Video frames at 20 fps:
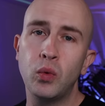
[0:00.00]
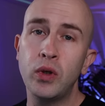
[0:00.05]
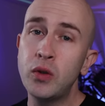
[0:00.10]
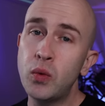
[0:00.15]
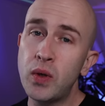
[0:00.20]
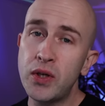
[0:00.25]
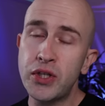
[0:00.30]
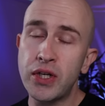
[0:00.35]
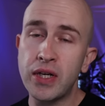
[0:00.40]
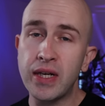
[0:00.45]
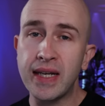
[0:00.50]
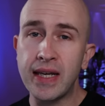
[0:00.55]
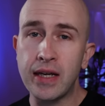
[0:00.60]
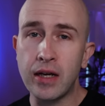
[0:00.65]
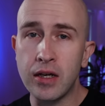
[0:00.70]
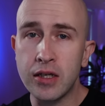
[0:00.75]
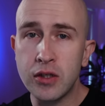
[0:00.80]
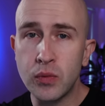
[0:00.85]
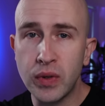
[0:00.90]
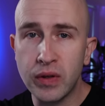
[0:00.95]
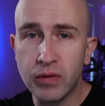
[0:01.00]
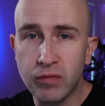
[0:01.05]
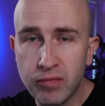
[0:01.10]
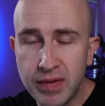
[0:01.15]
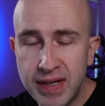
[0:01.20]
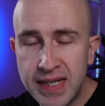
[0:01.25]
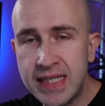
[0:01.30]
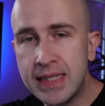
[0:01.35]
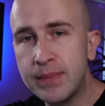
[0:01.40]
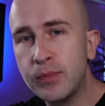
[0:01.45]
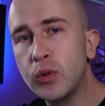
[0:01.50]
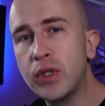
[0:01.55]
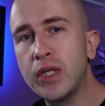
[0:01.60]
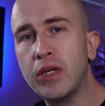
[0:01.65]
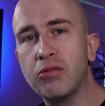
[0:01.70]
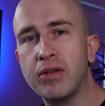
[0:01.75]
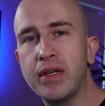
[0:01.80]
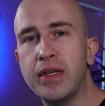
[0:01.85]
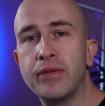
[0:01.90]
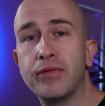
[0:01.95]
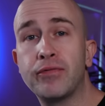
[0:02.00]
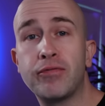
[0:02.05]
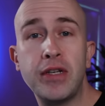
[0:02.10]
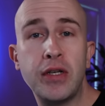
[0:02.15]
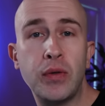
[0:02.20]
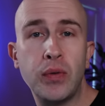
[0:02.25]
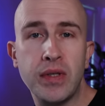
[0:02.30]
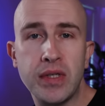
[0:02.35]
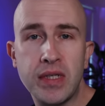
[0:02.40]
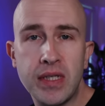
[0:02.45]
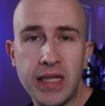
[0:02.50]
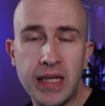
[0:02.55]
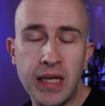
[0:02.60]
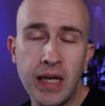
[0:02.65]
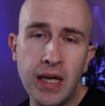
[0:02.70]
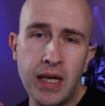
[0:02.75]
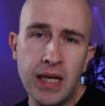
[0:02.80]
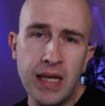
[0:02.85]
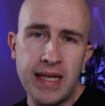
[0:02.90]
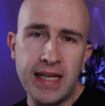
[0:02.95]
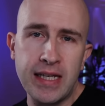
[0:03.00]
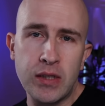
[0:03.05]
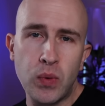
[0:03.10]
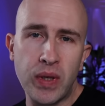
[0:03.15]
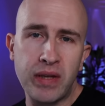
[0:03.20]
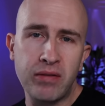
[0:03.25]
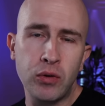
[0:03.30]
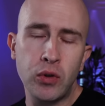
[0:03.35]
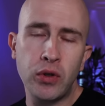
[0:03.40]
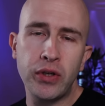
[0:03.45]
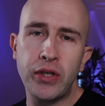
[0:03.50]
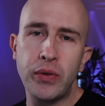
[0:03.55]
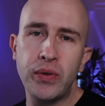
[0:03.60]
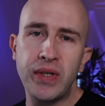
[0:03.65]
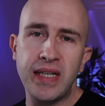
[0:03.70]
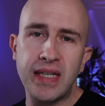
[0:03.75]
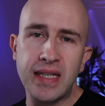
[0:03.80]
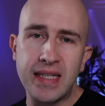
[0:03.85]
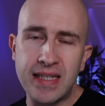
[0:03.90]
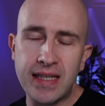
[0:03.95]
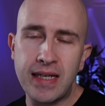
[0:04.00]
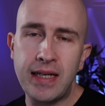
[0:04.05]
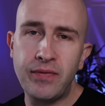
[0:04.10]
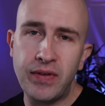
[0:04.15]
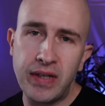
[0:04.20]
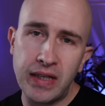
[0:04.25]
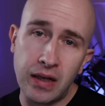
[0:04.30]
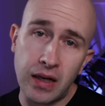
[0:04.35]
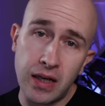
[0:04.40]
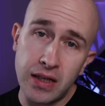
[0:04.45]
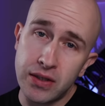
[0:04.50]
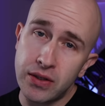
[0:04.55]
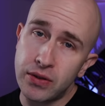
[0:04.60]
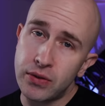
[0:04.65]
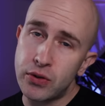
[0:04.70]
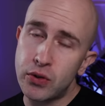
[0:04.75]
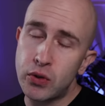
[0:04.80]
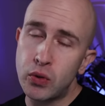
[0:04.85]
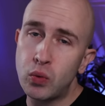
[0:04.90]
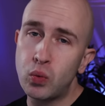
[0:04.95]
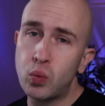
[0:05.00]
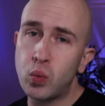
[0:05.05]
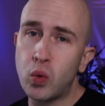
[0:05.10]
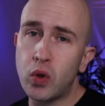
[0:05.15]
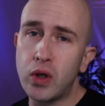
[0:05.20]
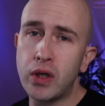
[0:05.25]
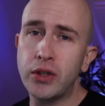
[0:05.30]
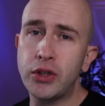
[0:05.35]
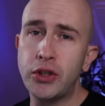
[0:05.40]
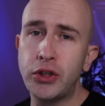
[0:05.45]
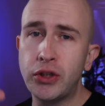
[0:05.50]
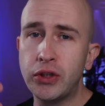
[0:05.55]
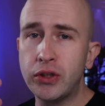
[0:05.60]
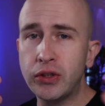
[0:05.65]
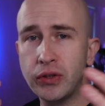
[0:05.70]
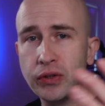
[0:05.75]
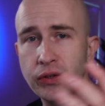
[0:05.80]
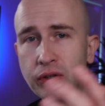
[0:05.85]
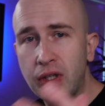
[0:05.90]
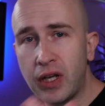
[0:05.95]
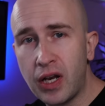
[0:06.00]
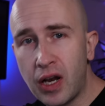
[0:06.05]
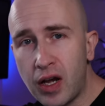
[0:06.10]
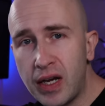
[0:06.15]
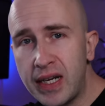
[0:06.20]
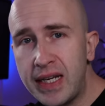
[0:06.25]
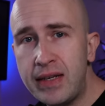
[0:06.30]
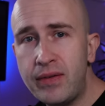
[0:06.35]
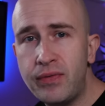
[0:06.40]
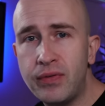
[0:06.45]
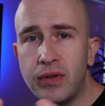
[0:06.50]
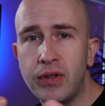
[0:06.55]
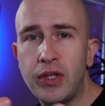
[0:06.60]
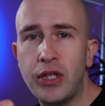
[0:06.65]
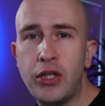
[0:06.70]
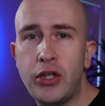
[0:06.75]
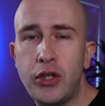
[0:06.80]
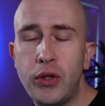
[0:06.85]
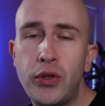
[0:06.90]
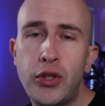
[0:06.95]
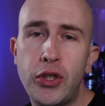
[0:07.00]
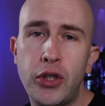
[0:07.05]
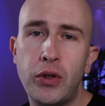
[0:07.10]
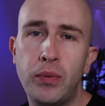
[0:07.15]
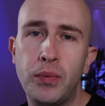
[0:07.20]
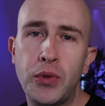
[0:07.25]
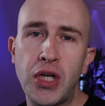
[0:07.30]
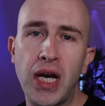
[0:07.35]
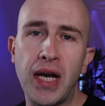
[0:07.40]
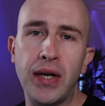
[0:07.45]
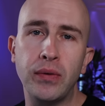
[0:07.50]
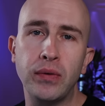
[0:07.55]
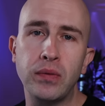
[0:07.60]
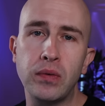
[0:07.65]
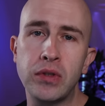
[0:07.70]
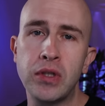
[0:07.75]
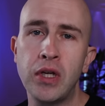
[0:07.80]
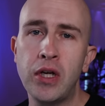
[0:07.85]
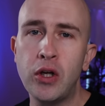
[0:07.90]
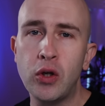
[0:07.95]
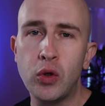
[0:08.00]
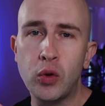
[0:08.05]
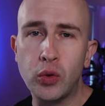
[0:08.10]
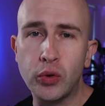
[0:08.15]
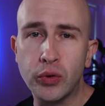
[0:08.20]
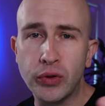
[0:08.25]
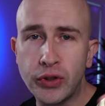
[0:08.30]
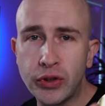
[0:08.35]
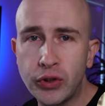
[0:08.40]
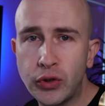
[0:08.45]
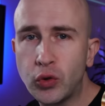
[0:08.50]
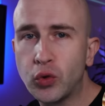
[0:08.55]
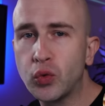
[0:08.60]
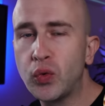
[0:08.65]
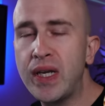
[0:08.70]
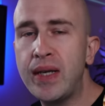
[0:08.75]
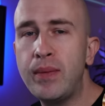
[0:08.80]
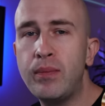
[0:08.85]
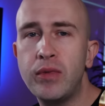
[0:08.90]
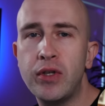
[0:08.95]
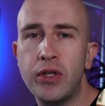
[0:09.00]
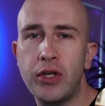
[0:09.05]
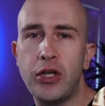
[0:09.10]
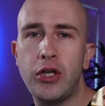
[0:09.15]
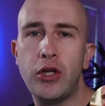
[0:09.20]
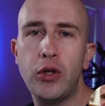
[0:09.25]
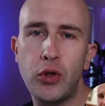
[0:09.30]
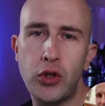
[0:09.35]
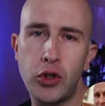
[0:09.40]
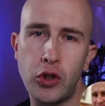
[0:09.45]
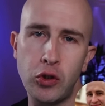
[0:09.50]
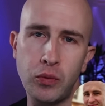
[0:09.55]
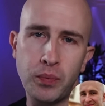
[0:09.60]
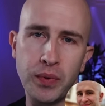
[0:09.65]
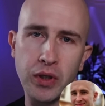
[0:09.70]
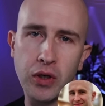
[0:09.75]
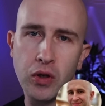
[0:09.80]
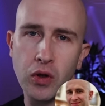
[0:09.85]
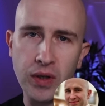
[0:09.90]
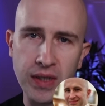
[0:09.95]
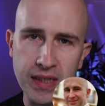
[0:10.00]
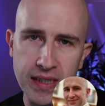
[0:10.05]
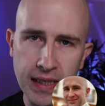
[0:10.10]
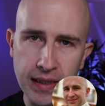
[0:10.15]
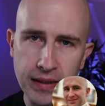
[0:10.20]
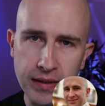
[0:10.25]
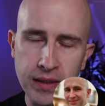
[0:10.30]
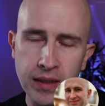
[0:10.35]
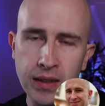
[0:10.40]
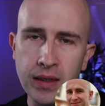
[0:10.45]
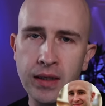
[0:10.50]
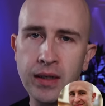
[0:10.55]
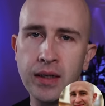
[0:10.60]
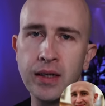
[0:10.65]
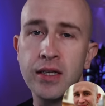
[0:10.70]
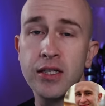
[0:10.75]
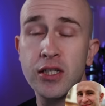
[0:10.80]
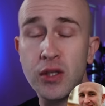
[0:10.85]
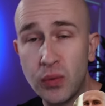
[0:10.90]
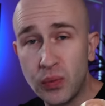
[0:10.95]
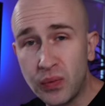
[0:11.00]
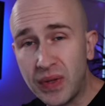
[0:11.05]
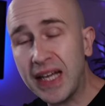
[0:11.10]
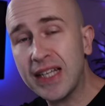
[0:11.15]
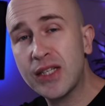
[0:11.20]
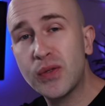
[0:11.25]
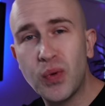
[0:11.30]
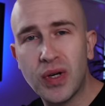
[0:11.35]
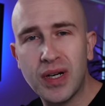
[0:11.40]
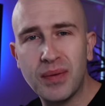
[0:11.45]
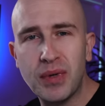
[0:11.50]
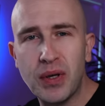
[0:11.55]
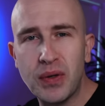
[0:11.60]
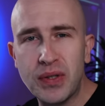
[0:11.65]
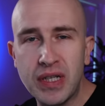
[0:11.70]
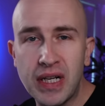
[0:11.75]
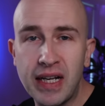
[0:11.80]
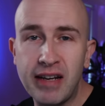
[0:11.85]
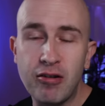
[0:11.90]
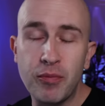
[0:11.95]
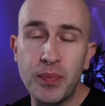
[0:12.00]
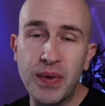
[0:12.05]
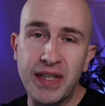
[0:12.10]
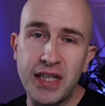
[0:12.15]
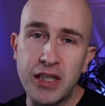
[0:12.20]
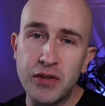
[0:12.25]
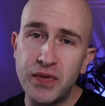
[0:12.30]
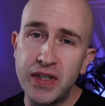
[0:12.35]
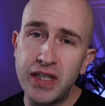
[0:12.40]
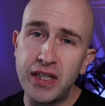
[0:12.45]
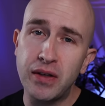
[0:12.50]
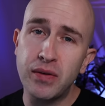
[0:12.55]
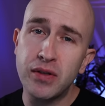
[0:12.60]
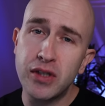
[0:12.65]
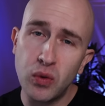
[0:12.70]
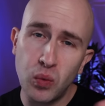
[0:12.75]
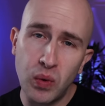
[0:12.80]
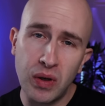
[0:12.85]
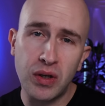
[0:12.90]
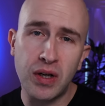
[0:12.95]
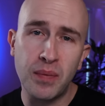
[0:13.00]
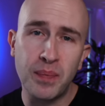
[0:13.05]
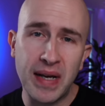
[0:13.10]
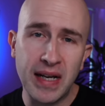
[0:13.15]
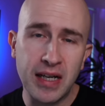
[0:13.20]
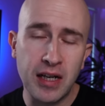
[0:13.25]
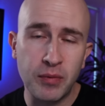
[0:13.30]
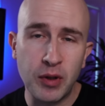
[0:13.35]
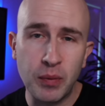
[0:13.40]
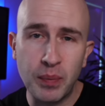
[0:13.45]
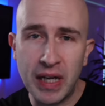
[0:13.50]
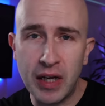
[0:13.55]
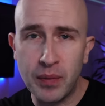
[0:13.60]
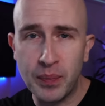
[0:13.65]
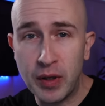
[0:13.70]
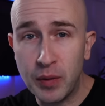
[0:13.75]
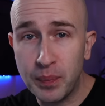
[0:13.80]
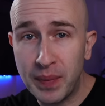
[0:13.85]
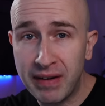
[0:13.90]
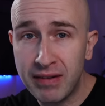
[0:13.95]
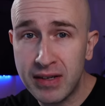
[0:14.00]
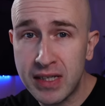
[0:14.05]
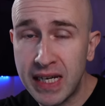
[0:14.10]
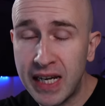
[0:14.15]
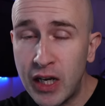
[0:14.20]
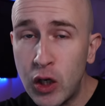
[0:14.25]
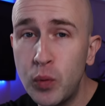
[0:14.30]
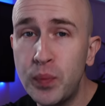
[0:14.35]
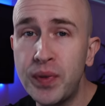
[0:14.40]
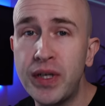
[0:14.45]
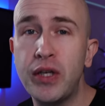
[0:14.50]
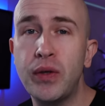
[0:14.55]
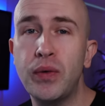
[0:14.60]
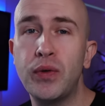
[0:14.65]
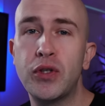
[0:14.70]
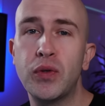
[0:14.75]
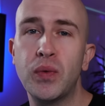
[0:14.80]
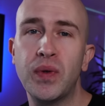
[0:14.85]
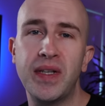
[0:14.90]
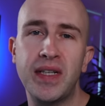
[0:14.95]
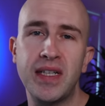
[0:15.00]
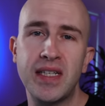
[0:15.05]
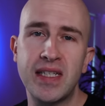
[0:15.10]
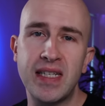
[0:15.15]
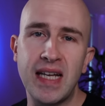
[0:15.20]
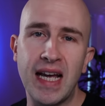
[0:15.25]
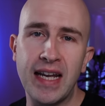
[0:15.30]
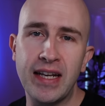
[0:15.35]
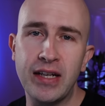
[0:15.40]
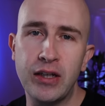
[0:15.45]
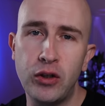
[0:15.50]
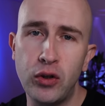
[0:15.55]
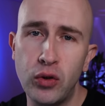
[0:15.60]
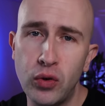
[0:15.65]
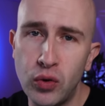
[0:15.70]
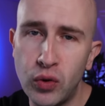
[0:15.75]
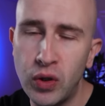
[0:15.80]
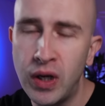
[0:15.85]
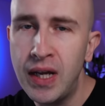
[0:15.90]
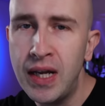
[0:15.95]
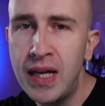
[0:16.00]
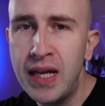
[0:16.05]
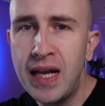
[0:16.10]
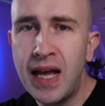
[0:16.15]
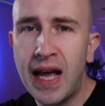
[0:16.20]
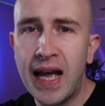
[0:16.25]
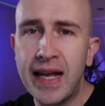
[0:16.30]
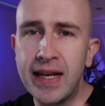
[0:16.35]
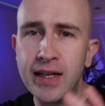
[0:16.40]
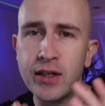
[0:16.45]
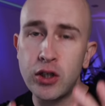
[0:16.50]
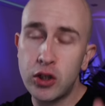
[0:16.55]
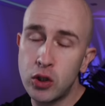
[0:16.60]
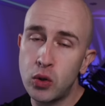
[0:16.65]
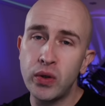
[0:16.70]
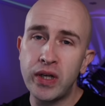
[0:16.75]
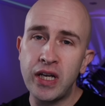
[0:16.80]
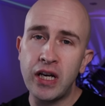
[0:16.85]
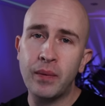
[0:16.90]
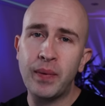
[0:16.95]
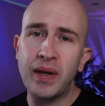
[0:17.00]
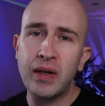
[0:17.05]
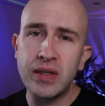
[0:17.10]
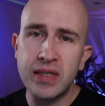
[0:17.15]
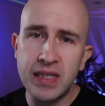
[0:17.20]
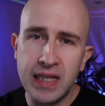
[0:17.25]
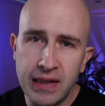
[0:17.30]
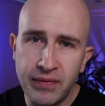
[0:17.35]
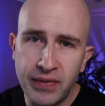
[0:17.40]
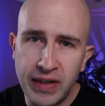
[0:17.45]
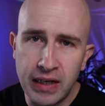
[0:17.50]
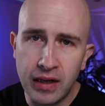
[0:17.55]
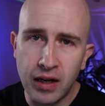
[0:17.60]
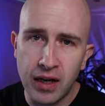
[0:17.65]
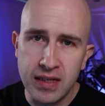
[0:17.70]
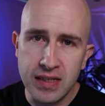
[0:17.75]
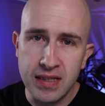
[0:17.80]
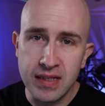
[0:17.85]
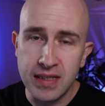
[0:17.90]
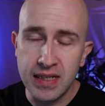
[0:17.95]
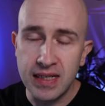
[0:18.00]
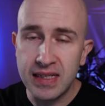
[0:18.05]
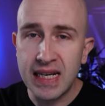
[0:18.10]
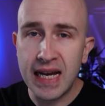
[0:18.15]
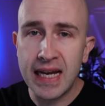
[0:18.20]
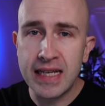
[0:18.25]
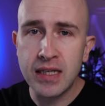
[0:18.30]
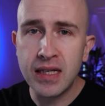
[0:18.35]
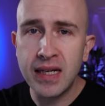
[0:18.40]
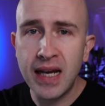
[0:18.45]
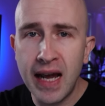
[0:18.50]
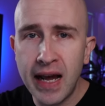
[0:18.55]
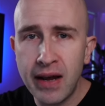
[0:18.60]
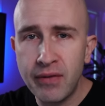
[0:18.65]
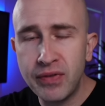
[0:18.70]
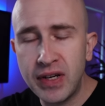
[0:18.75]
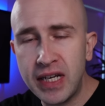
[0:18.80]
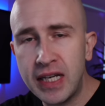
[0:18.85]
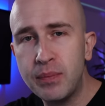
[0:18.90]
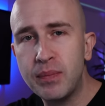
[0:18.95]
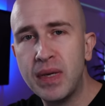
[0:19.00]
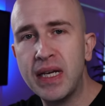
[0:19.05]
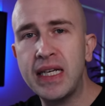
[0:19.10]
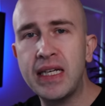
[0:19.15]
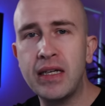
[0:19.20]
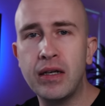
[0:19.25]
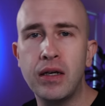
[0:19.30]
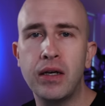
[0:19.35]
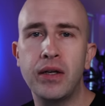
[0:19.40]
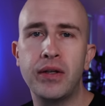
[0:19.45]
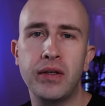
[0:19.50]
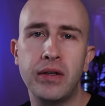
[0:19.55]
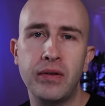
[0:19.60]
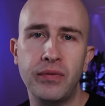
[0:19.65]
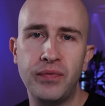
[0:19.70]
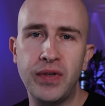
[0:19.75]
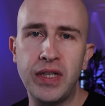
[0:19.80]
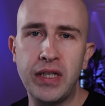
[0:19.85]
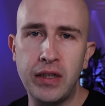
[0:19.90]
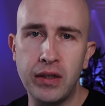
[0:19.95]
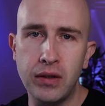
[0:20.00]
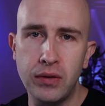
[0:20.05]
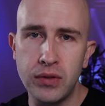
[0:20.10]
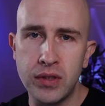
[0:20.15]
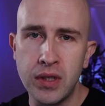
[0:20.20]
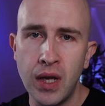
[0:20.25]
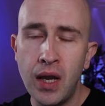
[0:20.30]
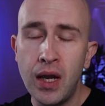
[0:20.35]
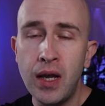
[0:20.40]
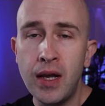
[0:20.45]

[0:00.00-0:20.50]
One question I get asked with a reasonable degree of frequency is whether or not you need a T V license to watch live YouTube channels or streamed YouTube content. So that's what I'm going to clear up in this video. So welcome back, I'm the Black Belt Barrister, helping you to understand law and talking about T V licenses, as I have in many other videos.